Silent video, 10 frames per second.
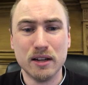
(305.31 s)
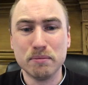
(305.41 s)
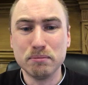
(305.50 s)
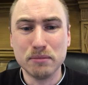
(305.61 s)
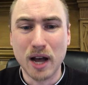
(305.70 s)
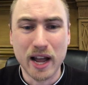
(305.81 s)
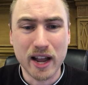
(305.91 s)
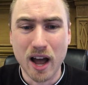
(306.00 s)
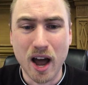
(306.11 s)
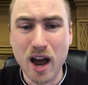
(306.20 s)
My
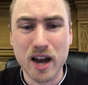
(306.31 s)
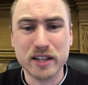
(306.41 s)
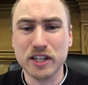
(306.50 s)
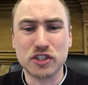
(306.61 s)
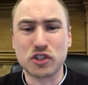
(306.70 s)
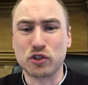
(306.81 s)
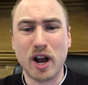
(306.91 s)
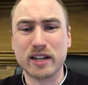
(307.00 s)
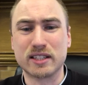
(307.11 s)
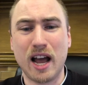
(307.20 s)
heart is
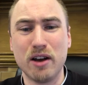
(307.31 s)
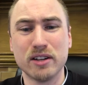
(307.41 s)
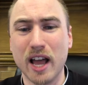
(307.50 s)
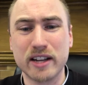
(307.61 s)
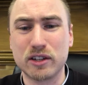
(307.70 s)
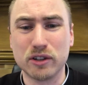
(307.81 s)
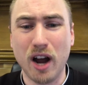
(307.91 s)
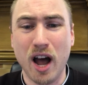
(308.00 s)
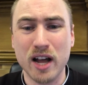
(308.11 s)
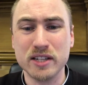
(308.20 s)
struck down like
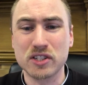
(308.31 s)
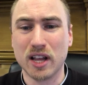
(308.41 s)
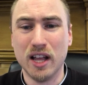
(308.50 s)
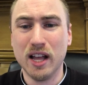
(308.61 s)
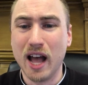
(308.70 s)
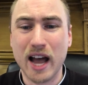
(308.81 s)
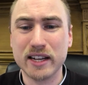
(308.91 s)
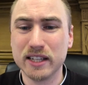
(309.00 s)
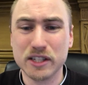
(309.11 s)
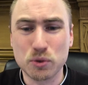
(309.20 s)
grass
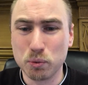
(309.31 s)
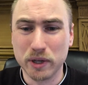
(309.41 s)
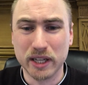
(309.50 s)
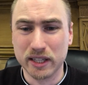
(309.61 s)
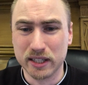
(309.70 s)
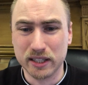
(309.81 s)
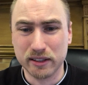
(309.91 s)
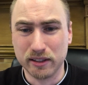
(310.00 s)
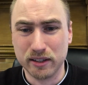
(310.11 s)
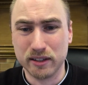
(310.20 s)
and is
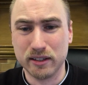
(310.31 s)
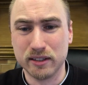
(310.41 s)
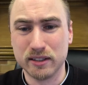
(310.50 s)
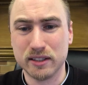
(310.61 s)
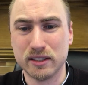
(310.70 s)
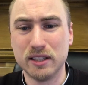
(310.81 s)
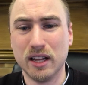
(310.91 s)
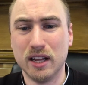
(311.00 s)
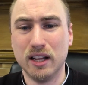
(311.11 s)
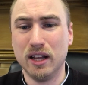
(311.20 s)
withered.
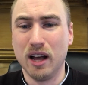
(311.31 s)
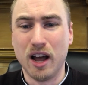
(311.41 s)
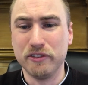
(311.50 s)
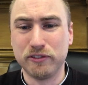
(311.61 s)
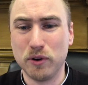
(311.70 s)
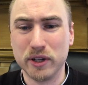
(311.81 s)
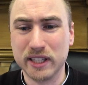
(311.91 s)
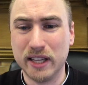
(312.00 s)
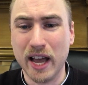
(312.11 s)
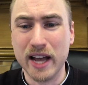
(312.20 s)
I
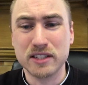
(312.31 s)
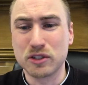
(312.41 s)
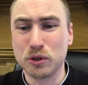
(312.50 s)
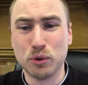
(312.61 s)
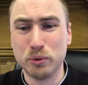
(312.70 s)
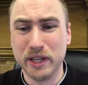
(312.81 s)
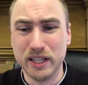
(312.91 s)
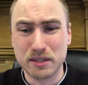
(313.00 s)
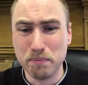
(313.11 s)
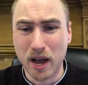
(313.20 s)
forget to
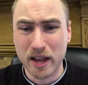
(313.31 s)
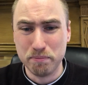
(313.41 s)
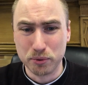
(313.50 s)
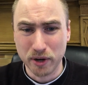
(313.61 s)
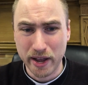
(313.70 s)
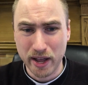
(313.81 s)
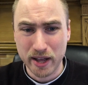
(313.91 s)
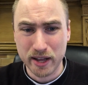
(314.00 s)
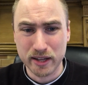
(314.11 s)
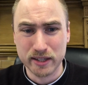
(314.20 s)
eat my
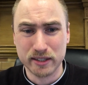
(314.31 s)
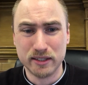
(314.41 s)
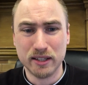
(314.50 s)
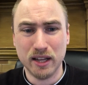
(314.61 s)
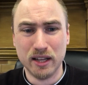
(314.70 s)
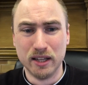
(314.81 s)
bread.